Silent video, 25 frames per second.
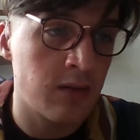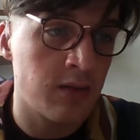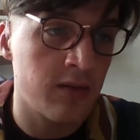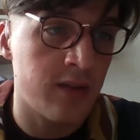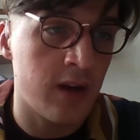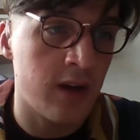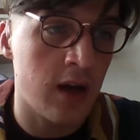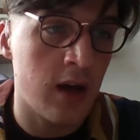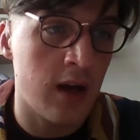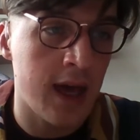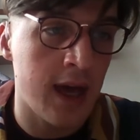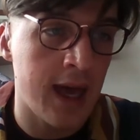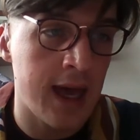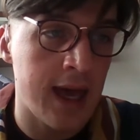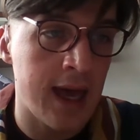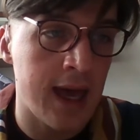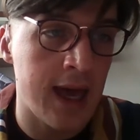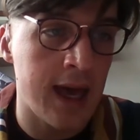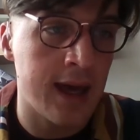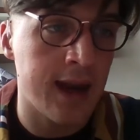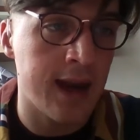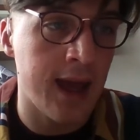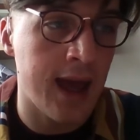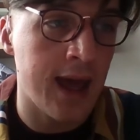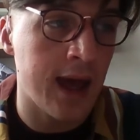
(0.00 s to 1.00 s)
of our hair
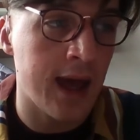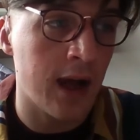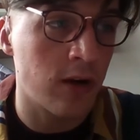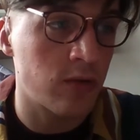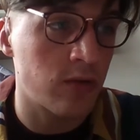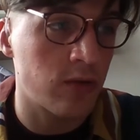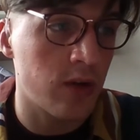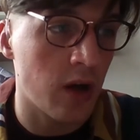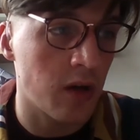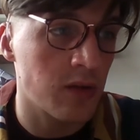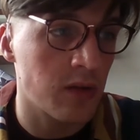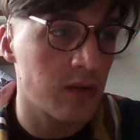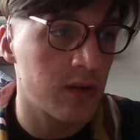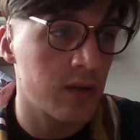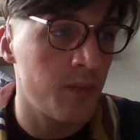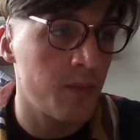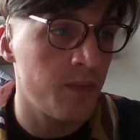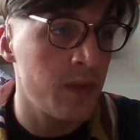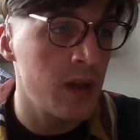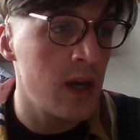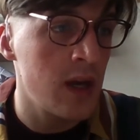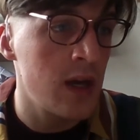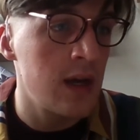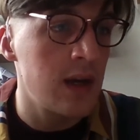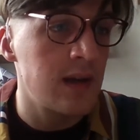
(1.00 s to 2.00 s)
and hair growth.
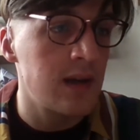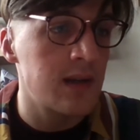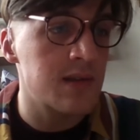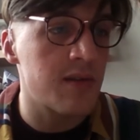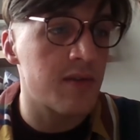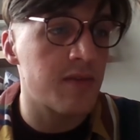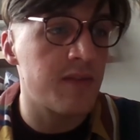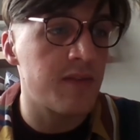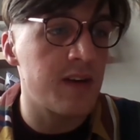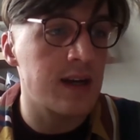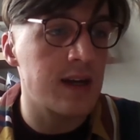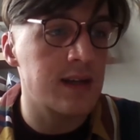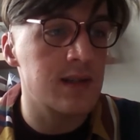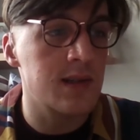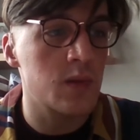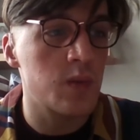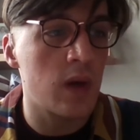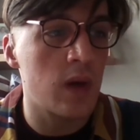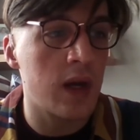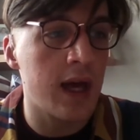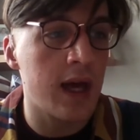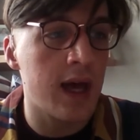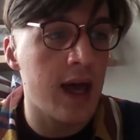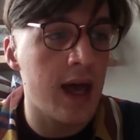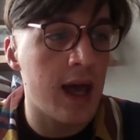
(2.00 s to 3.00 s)
So, factors
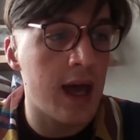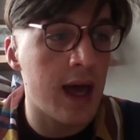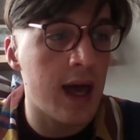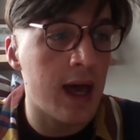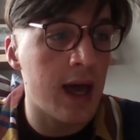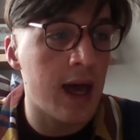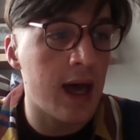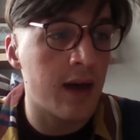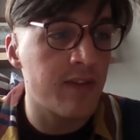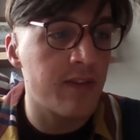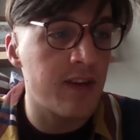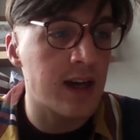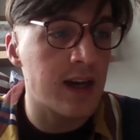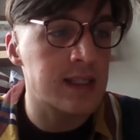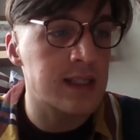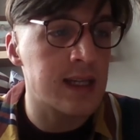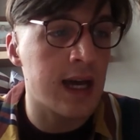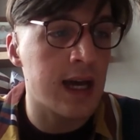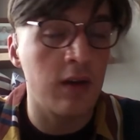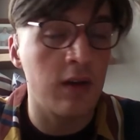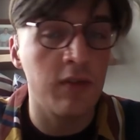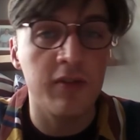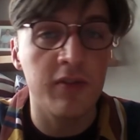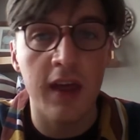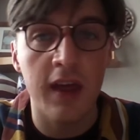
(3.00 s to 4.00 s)
will affect
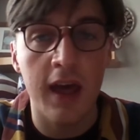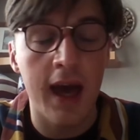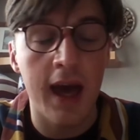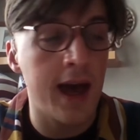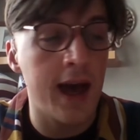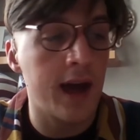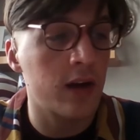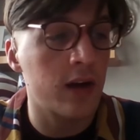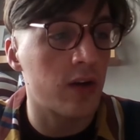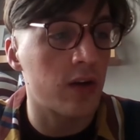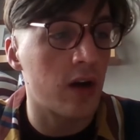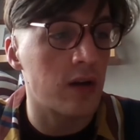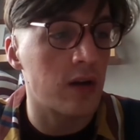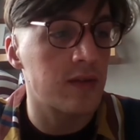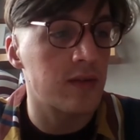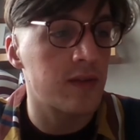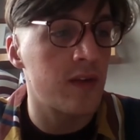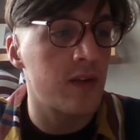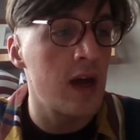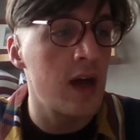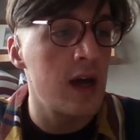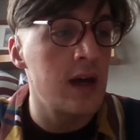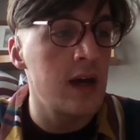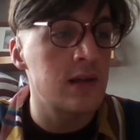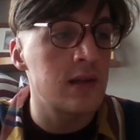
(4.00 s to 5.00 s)
healthy hair growth.
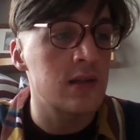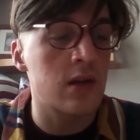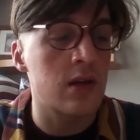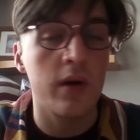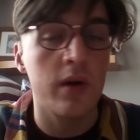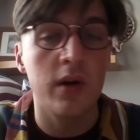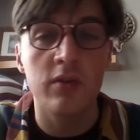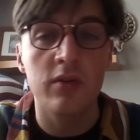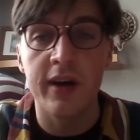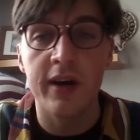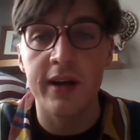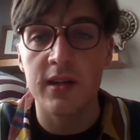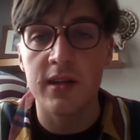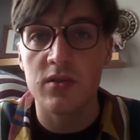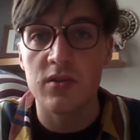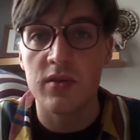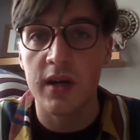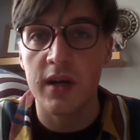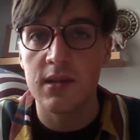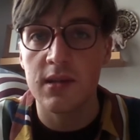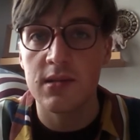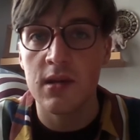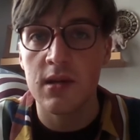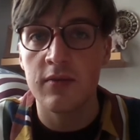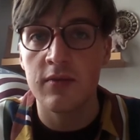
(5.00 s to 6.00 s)
So,
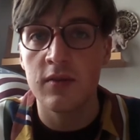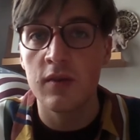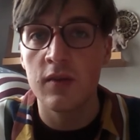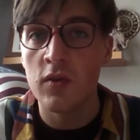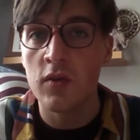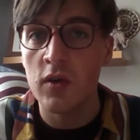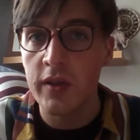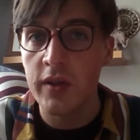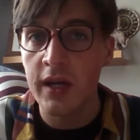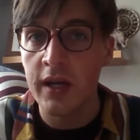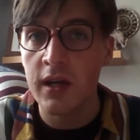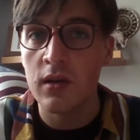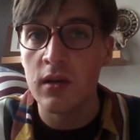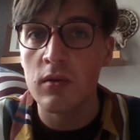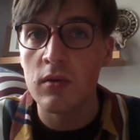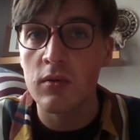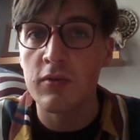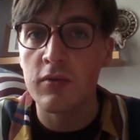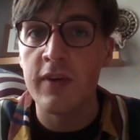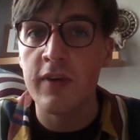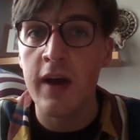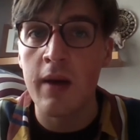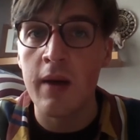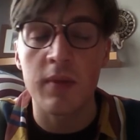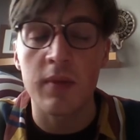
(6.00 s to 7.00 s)
hereditary. So, if you've got that in your
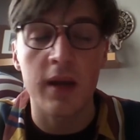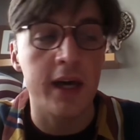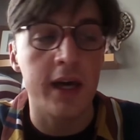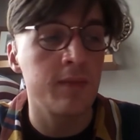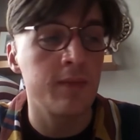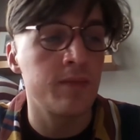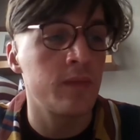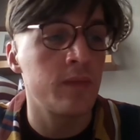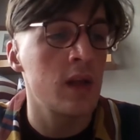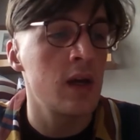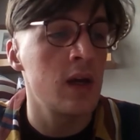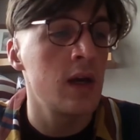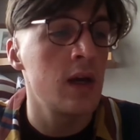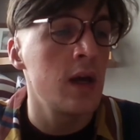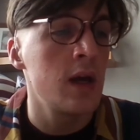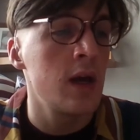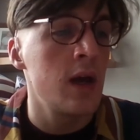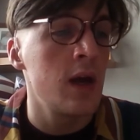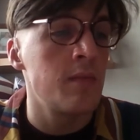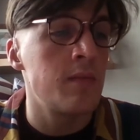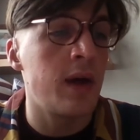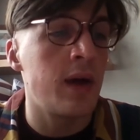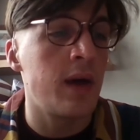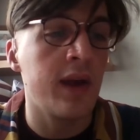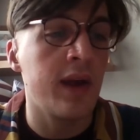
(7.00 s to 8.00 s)
family,
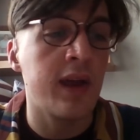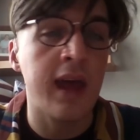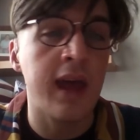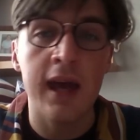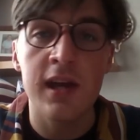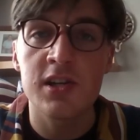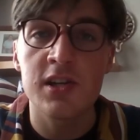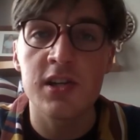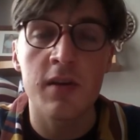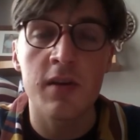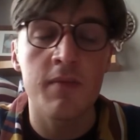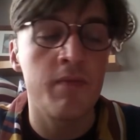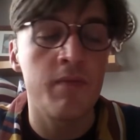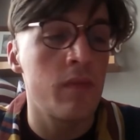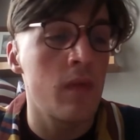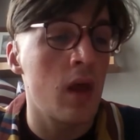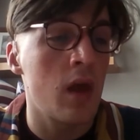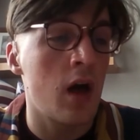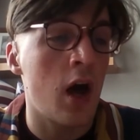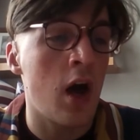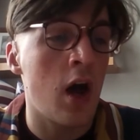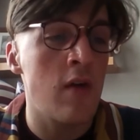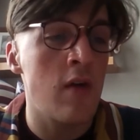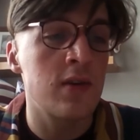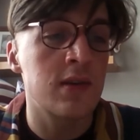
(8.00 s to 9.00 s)
medication,
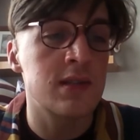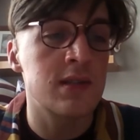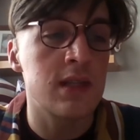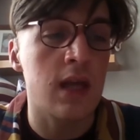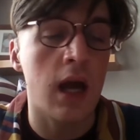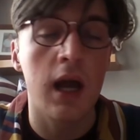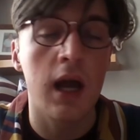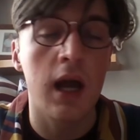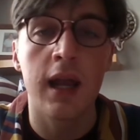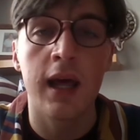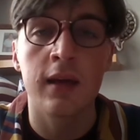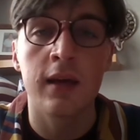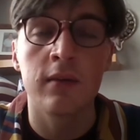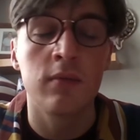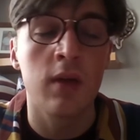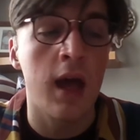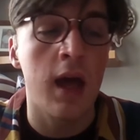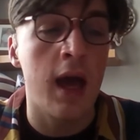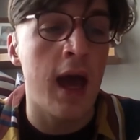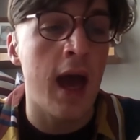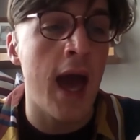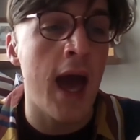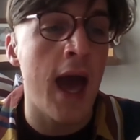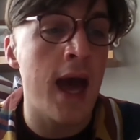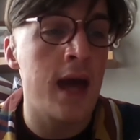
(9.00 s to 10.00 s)
overstyling,
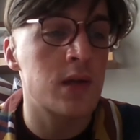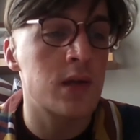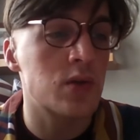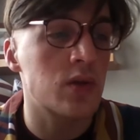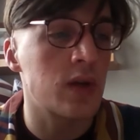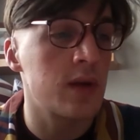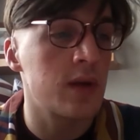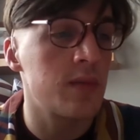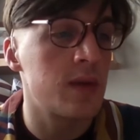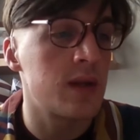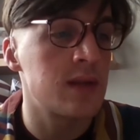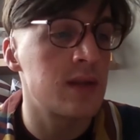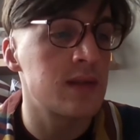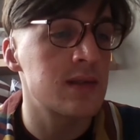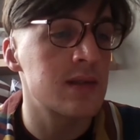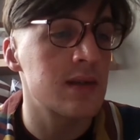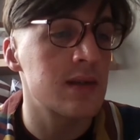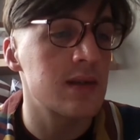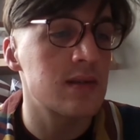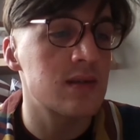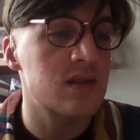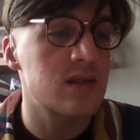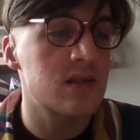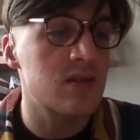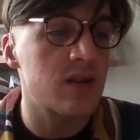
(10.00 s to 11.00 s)
hair treatments,
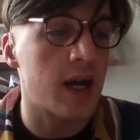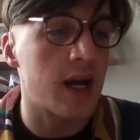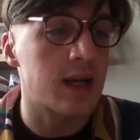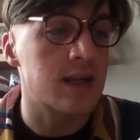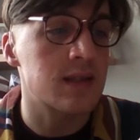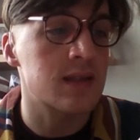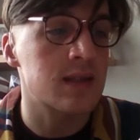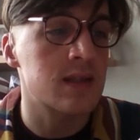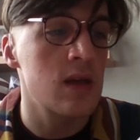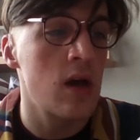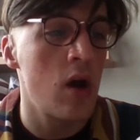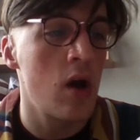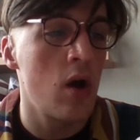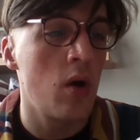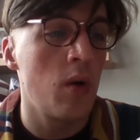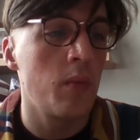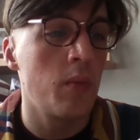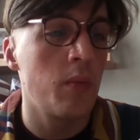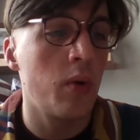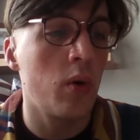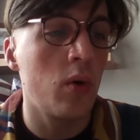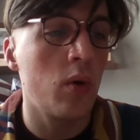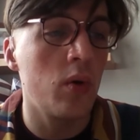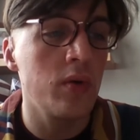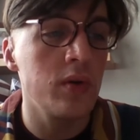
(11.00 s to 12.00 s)
stress,
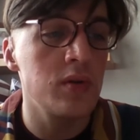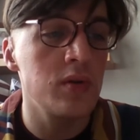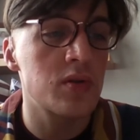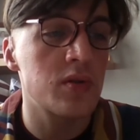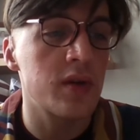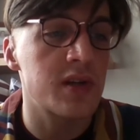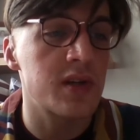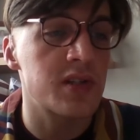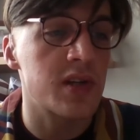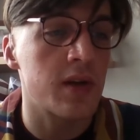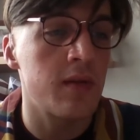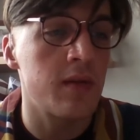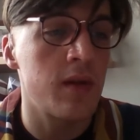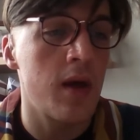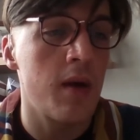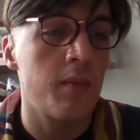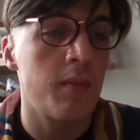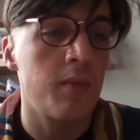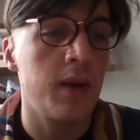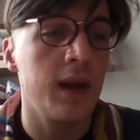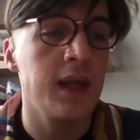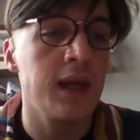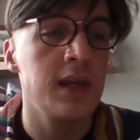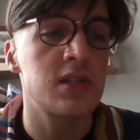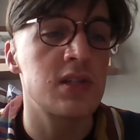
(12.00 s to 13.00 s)
poor nutrition,
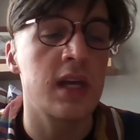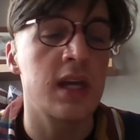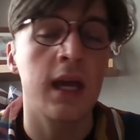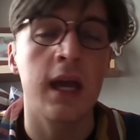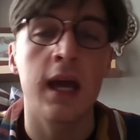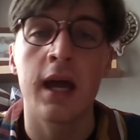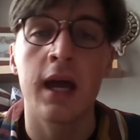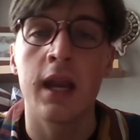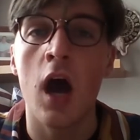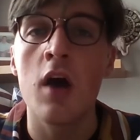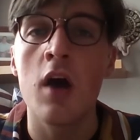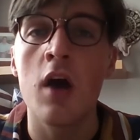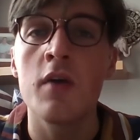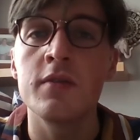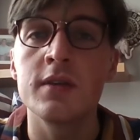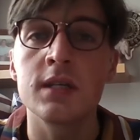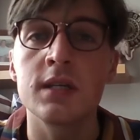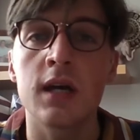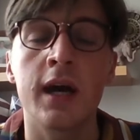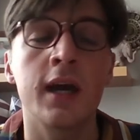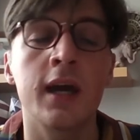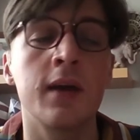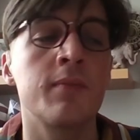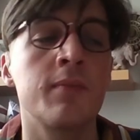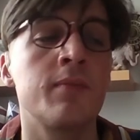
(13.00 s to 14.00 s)
bleaching, and
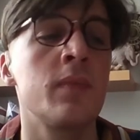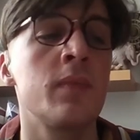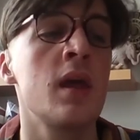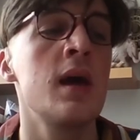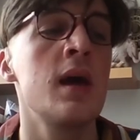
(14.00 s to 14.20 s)
overdying.